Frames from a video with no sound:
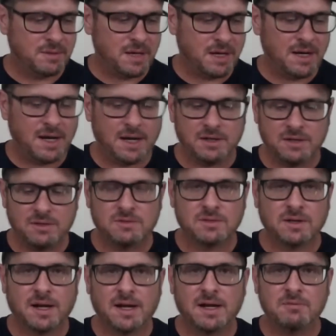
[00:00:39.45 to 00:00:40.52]
how, how to use
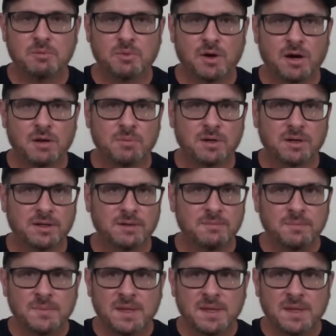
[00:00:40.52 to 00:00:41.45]
live properly.